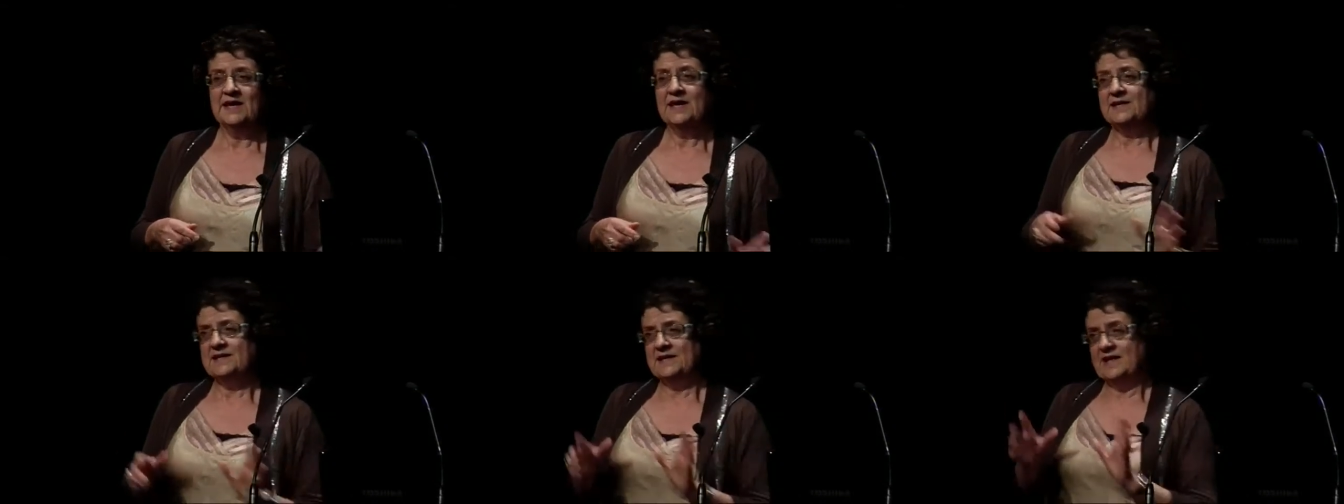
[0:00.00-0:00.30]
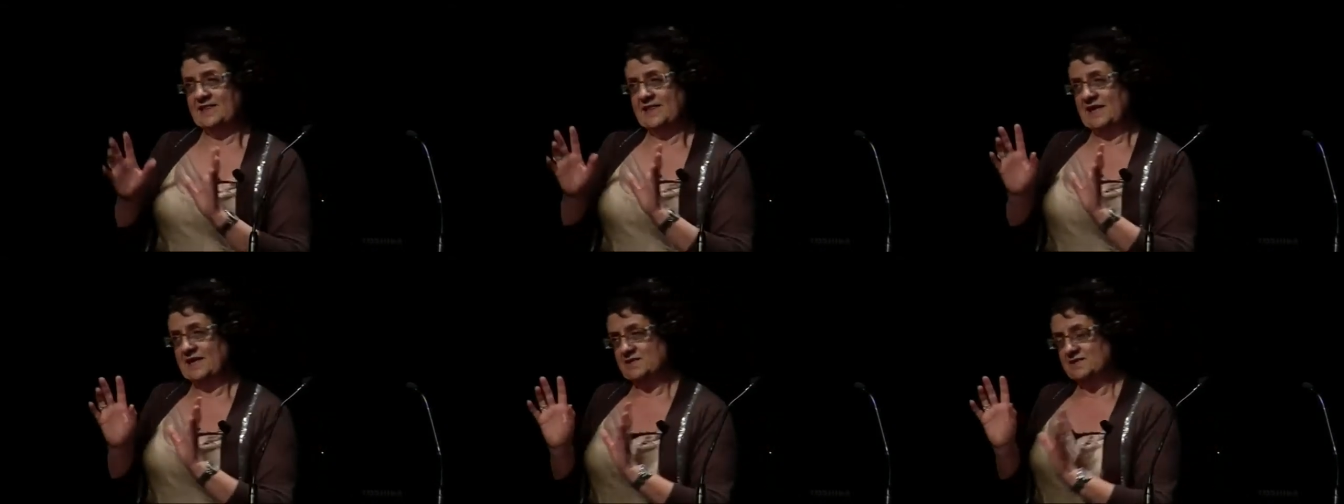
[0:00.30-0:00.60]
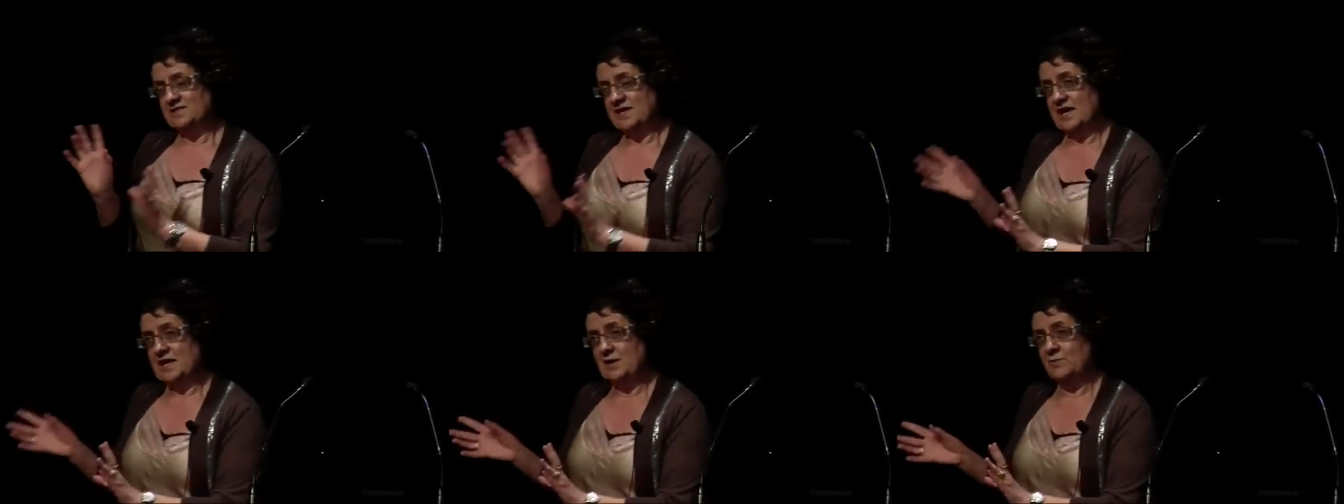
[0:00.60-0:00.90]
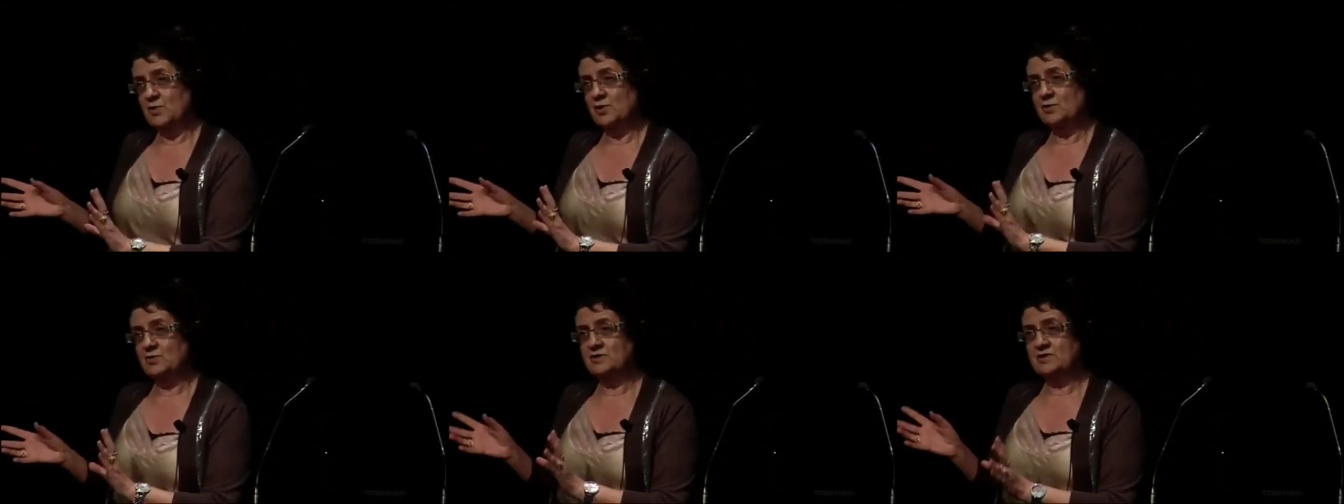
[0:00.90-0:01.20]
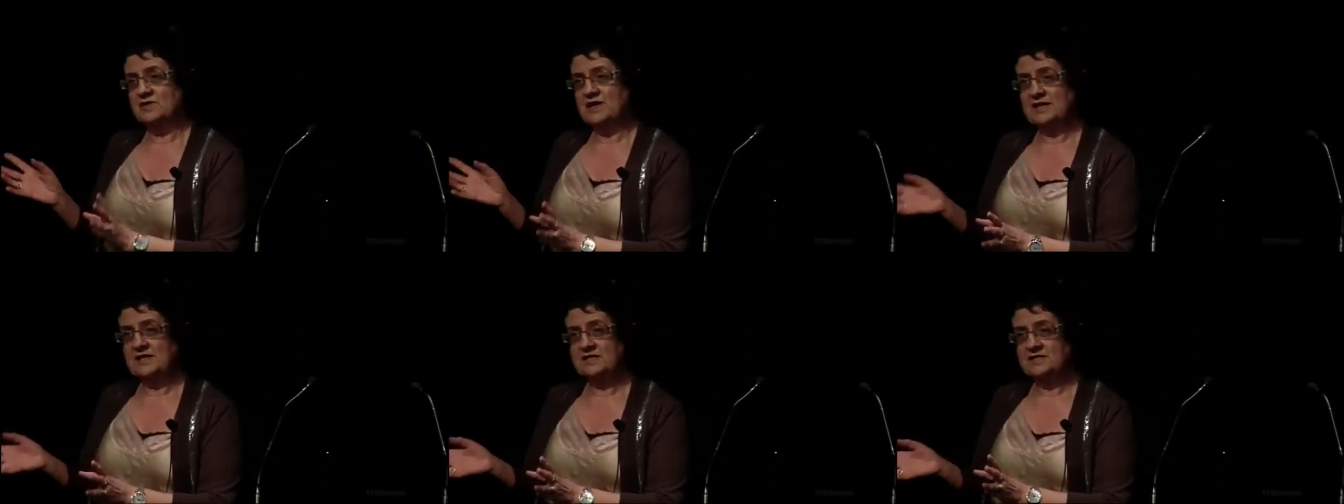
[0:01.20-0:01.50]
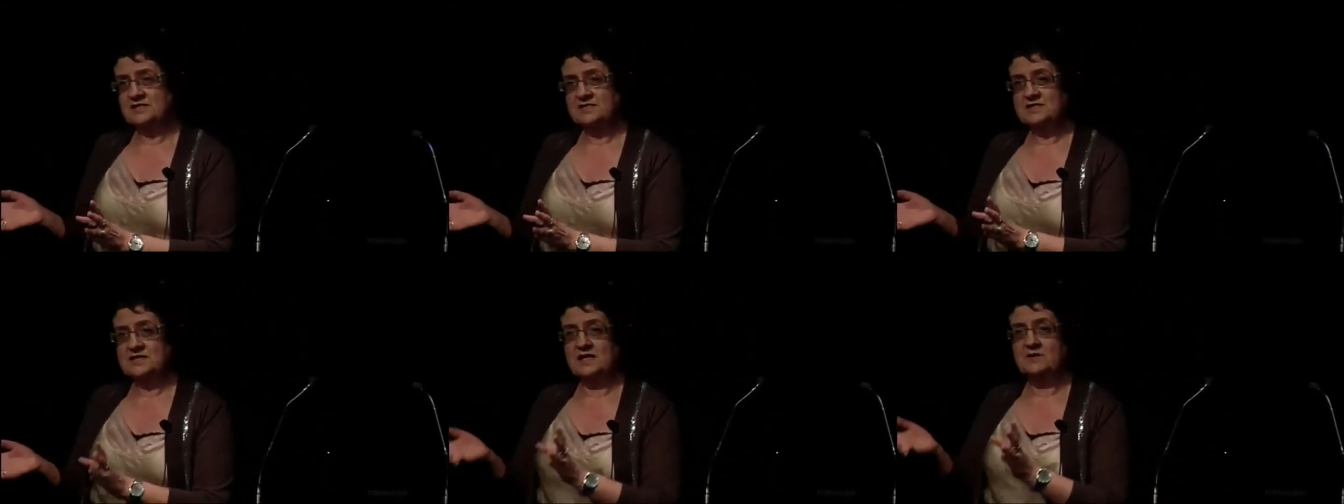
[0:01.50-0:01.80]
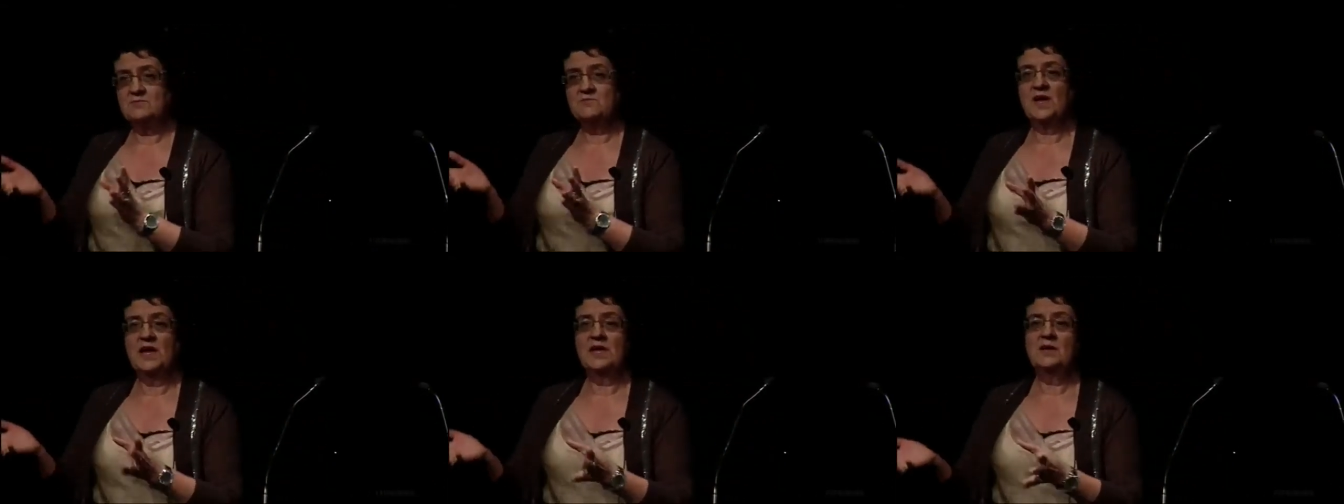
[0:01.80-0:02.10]
Now that table or data
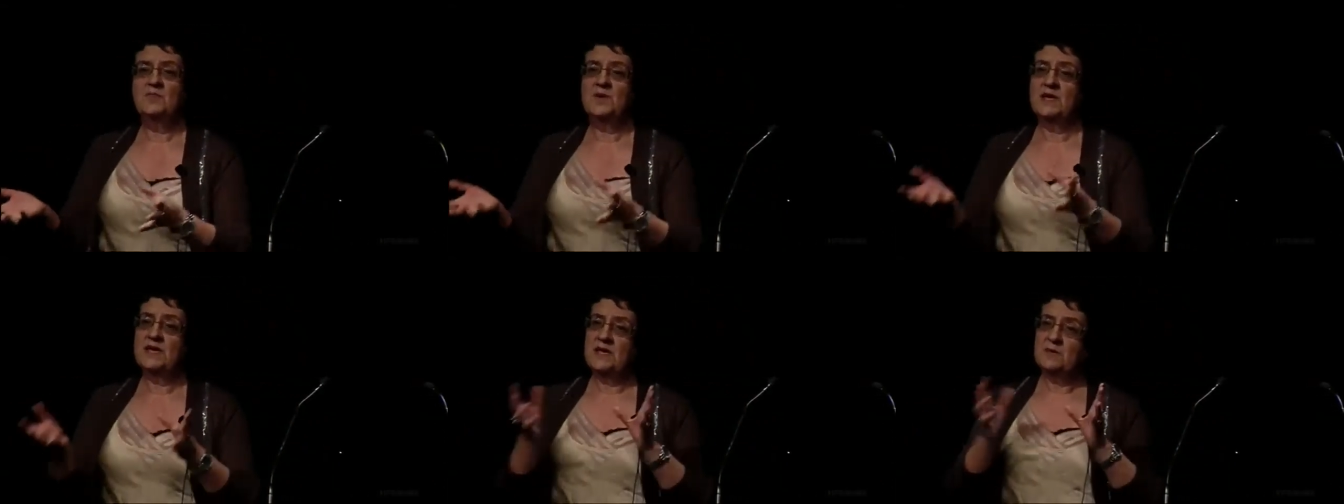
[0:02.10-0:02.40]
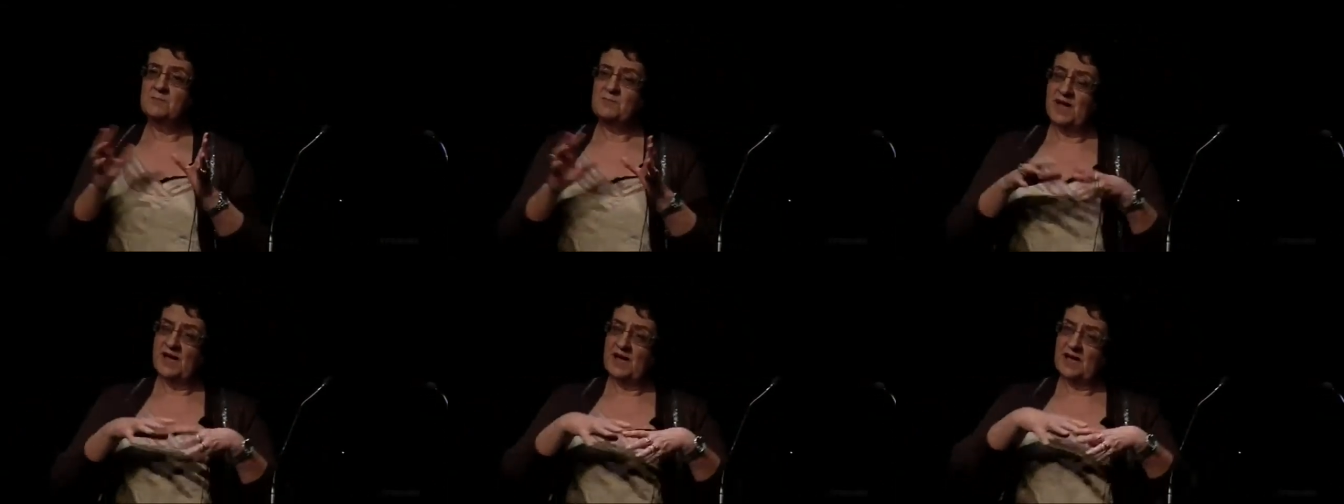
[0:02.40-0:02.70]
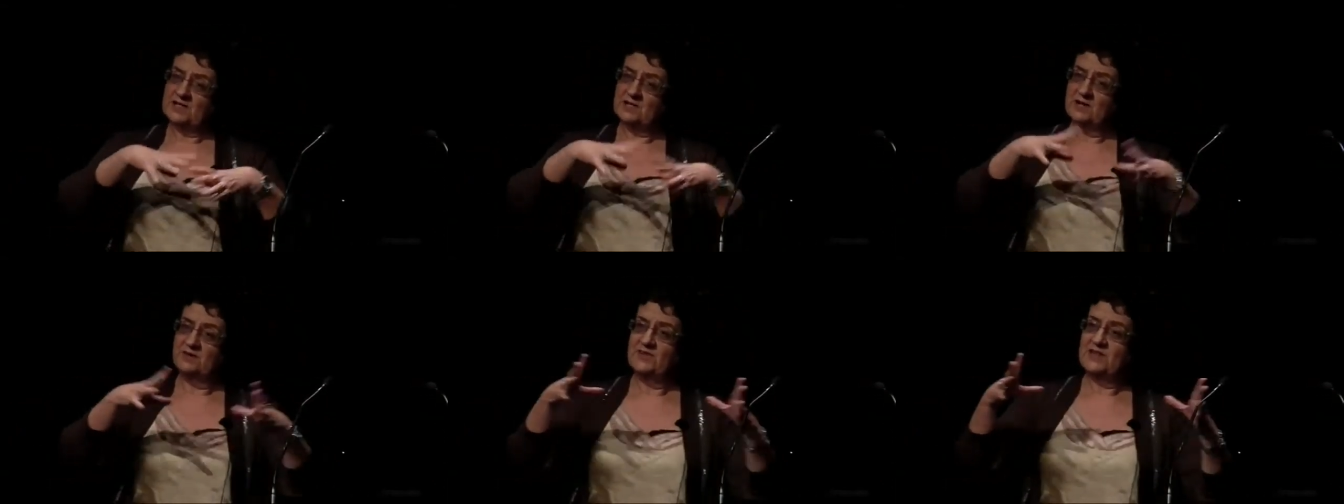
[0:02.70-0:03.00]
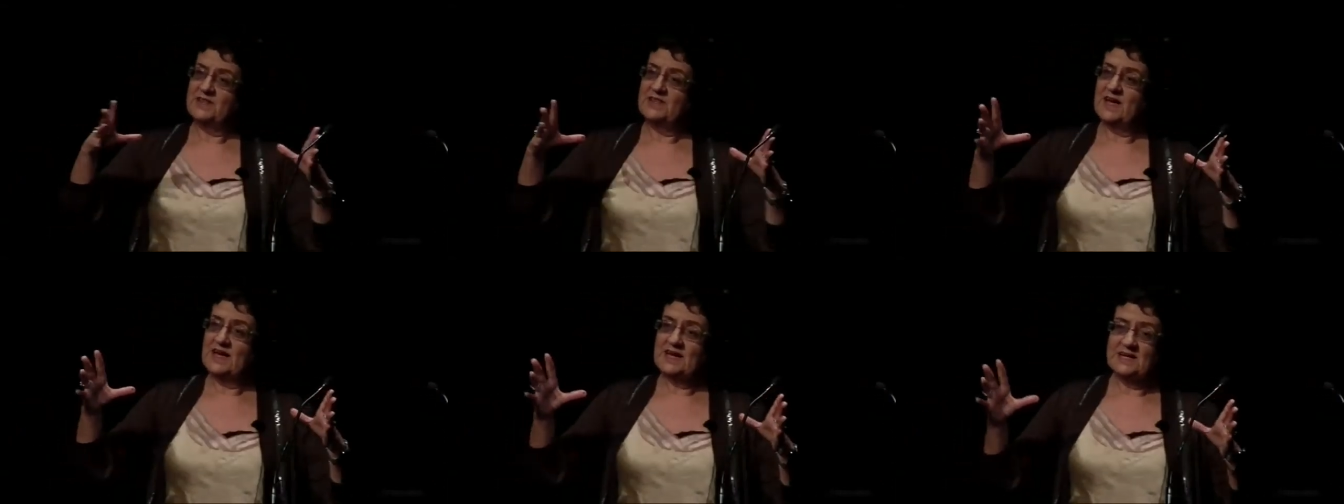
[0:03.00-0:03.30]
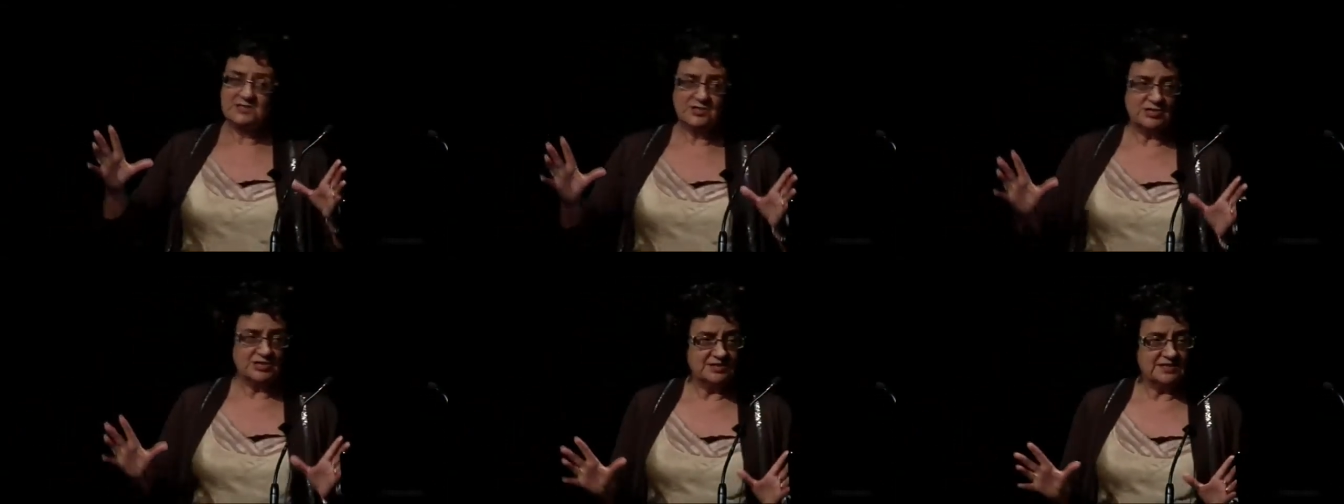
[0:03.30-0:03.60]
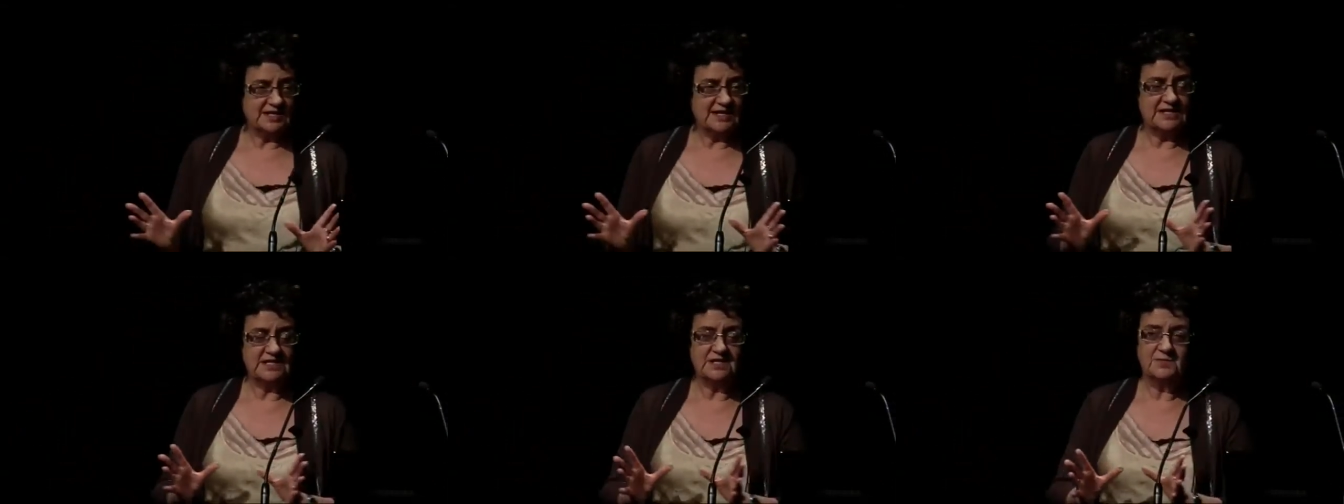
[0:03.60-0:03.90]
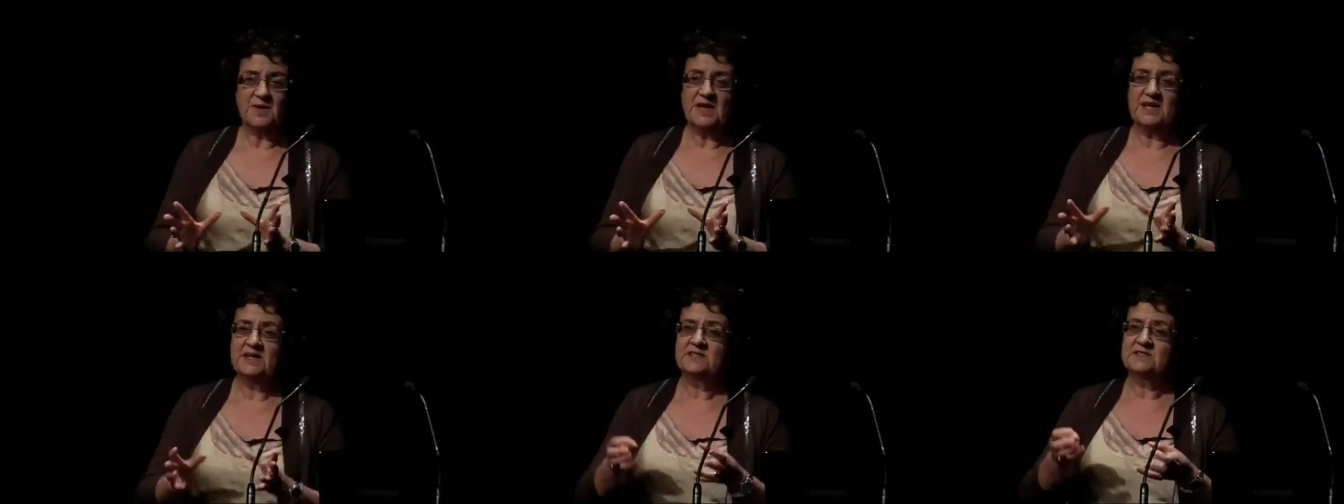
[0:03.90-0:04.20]
set may be part of a larger
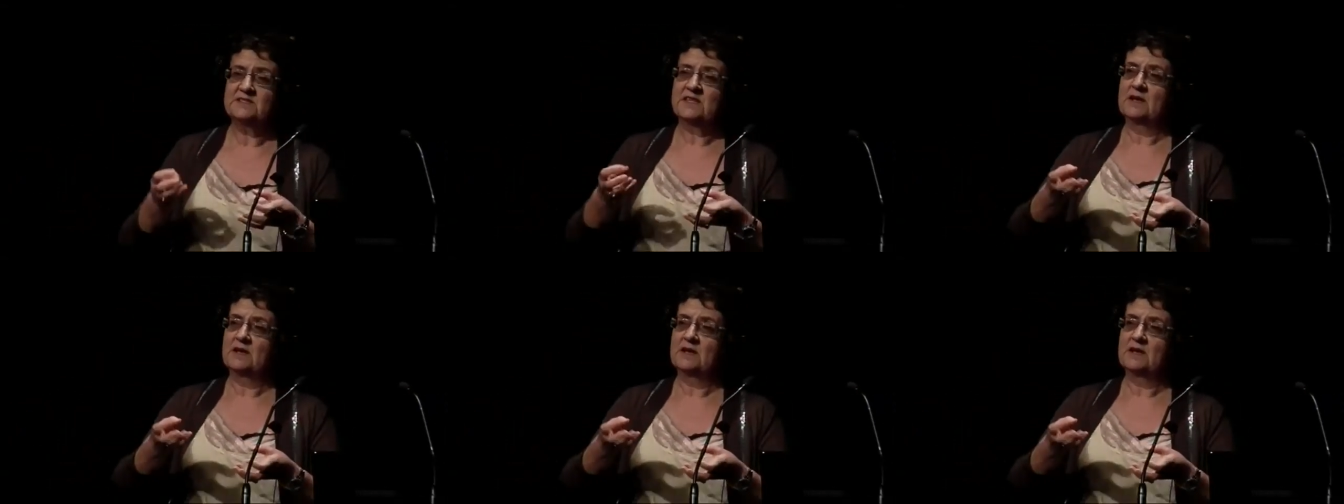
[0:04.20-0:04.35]
database